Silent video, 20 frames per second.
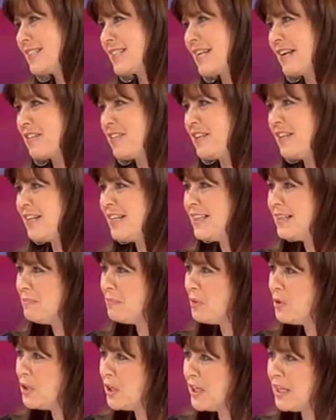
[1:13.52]
that thing in the
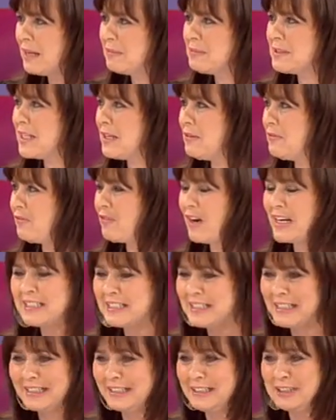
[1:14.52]
morning, I'm so
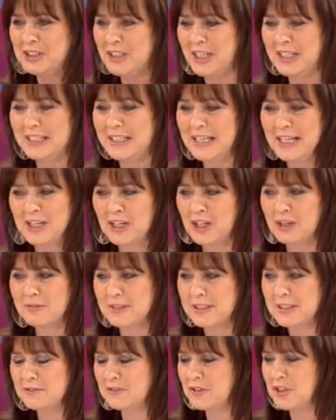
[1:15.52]
frantically trying to get her
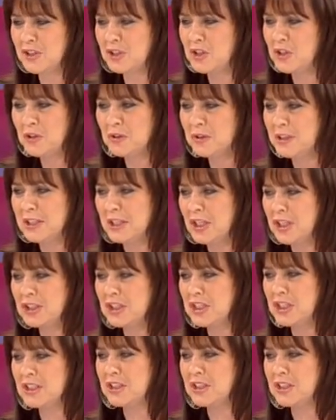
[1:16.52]
ready for school and lunches